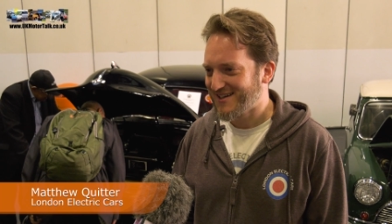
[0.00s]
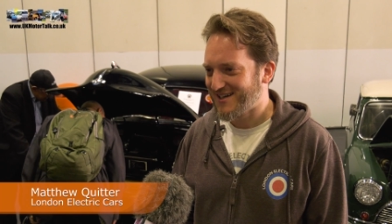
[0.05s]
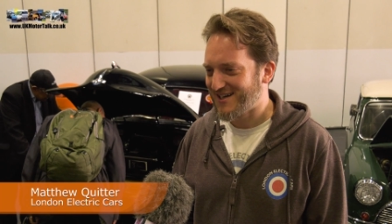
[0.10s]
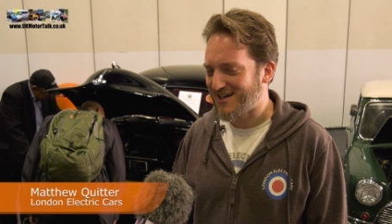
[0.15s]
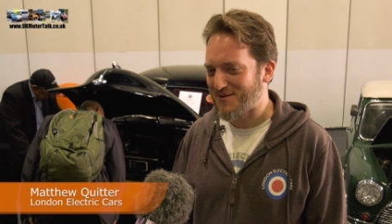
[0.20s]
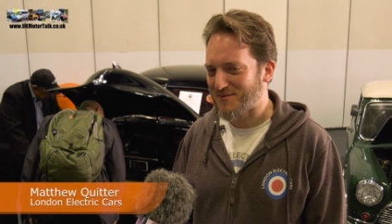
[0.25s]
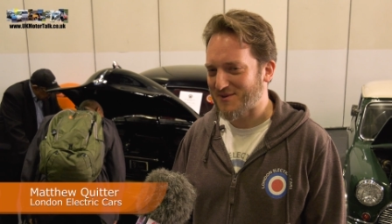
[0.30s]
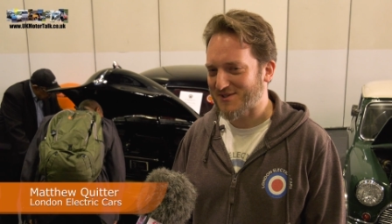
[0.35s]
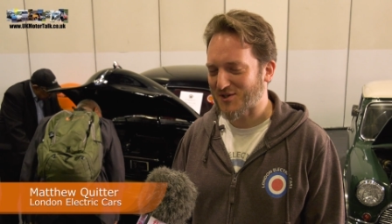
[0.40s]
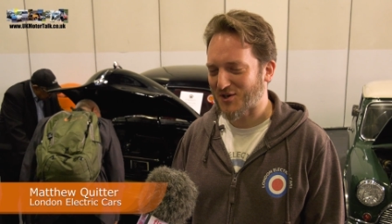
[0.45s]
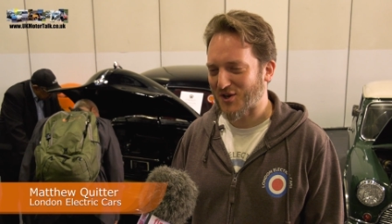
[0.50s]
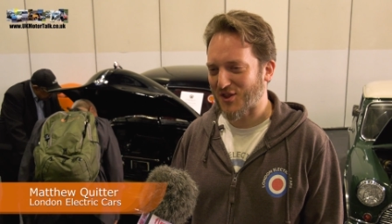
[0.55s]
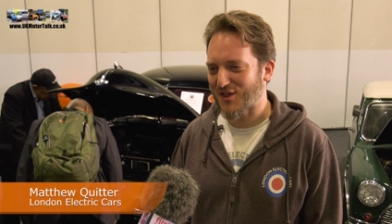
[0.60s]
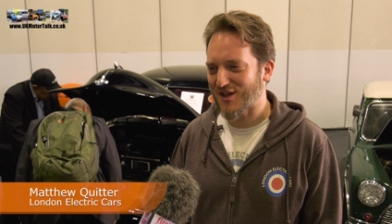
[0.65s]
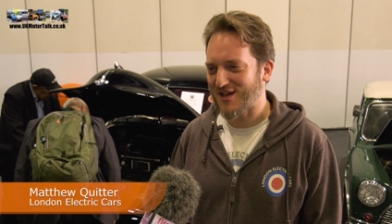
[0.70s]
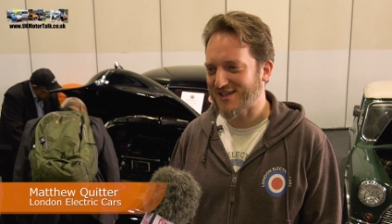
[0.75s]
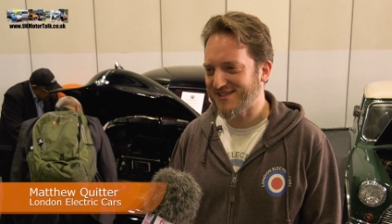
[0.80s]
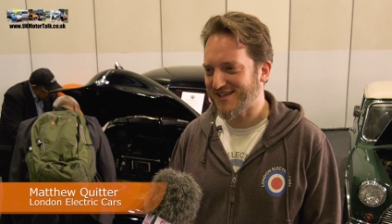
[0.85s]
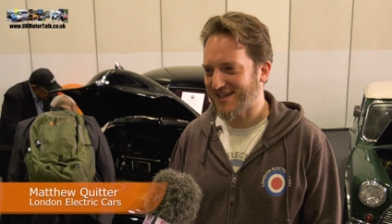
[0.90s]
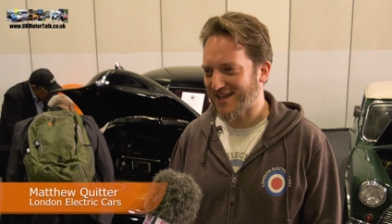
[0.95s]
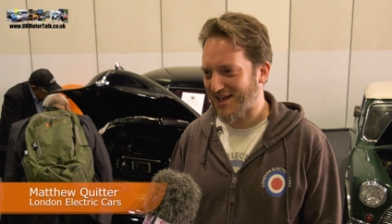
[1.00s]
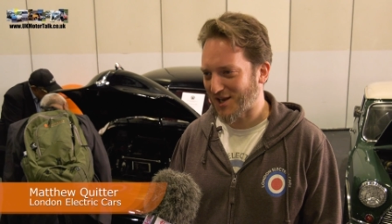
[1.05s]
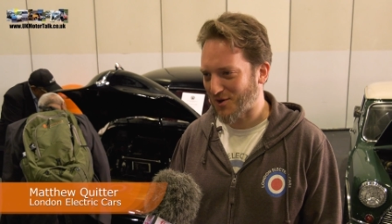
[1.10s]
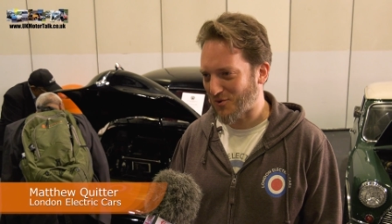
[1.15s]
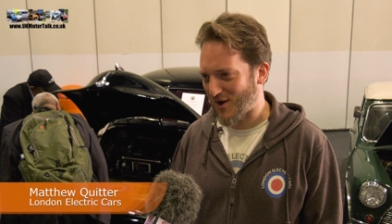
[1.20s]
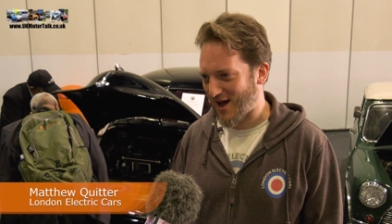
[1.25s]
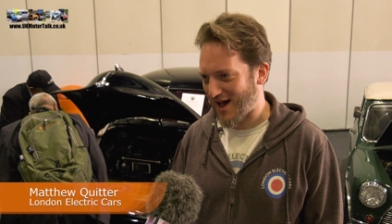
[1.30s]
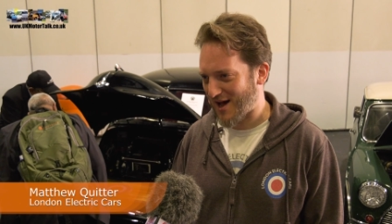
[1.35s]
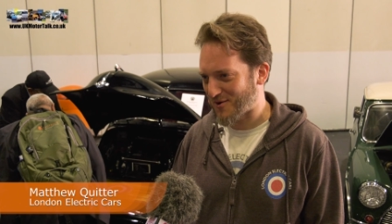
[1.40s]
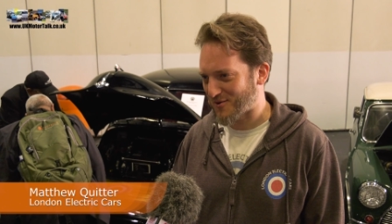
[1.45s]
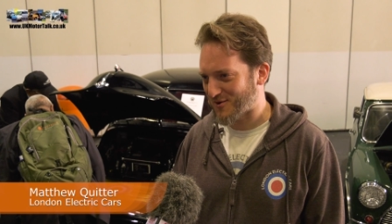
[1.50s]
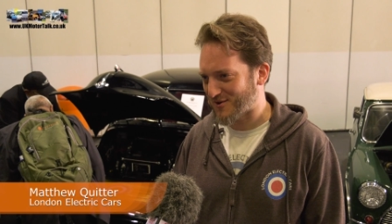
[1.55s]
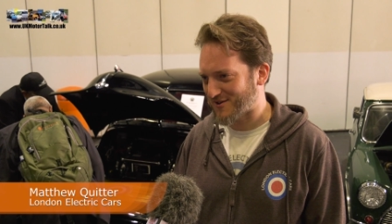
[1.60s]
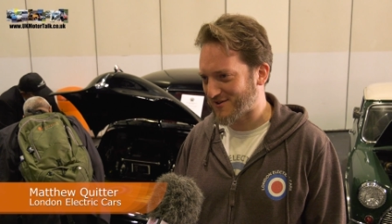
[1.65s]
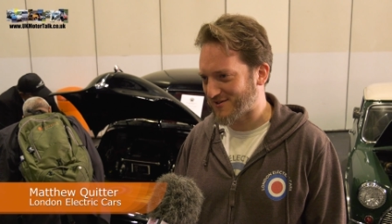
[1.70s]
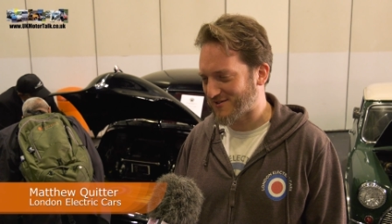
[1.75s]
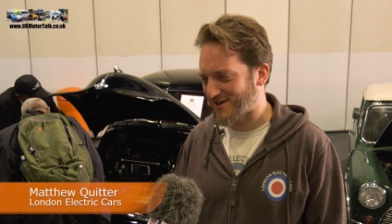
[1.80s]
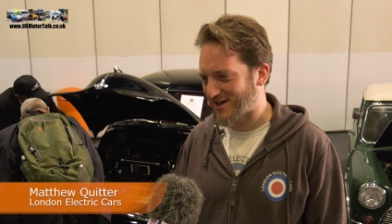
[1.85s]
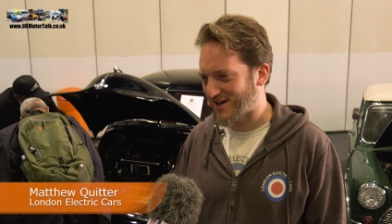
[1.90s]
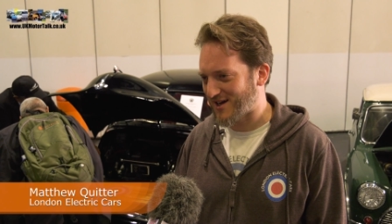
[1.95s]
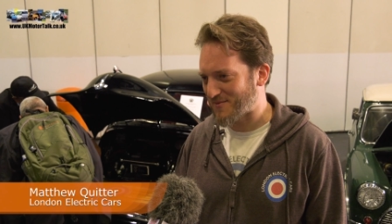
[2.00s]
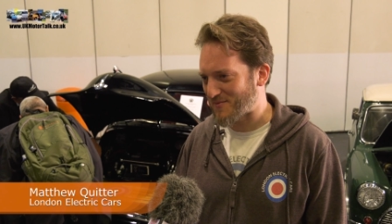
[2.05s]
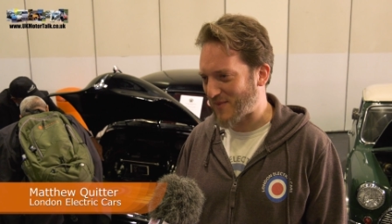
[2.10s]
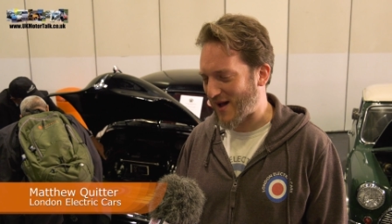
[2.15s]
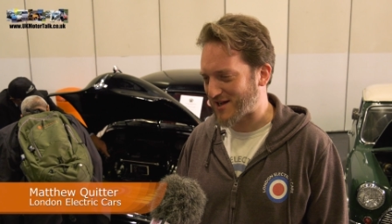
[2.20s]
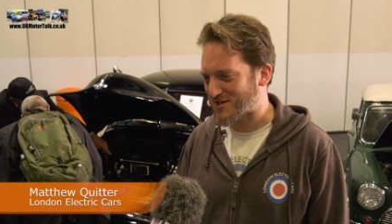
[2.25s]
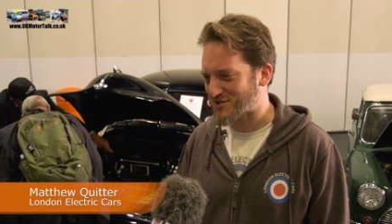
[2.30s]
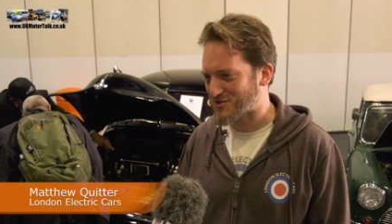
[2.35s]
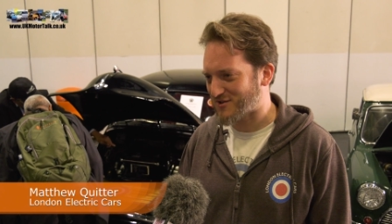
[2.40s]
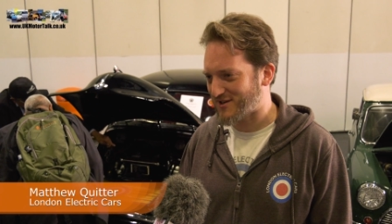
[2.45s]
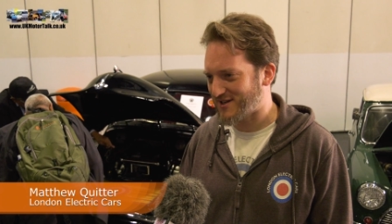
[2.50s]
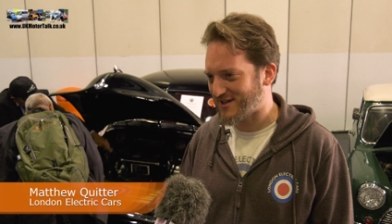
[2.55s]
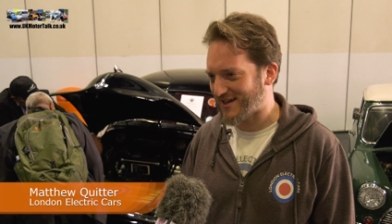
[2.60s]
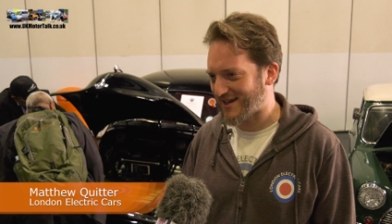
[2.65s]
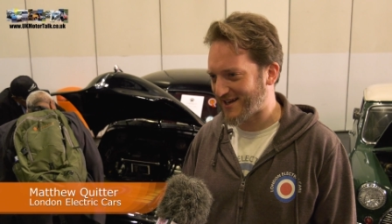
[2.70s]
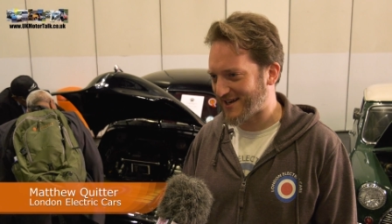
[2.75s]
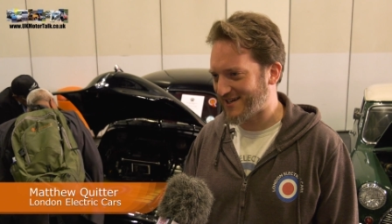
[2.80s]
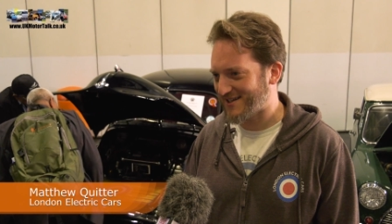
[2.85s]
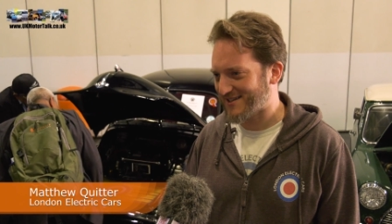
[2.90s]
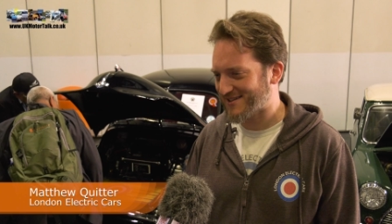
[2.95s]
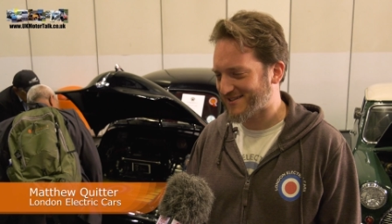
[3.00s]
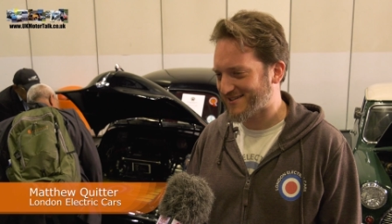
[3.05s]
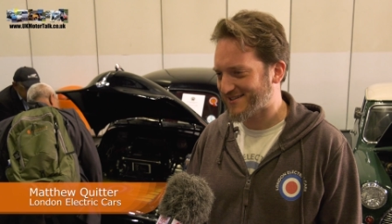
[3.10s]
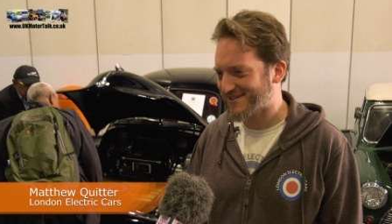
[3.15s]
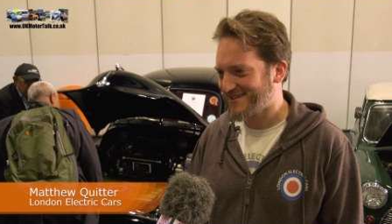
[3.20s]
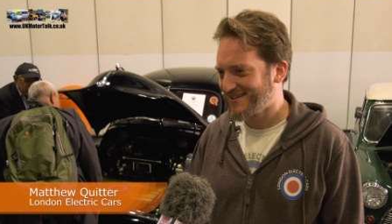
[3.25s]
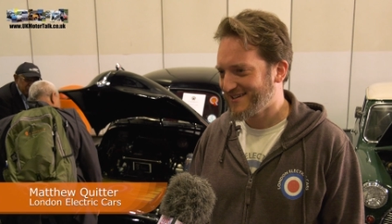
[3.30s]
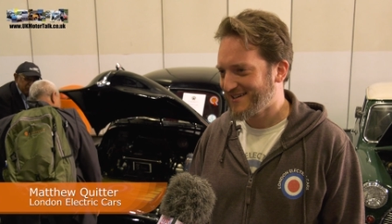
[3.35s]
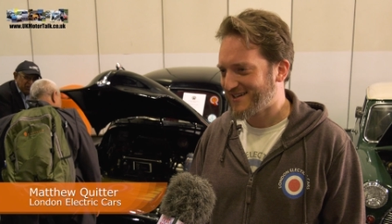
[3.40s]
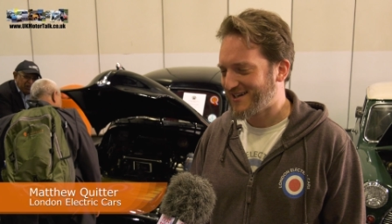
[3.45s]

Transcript: Um, it's got a 13 kilowatt hour uh, battery in it.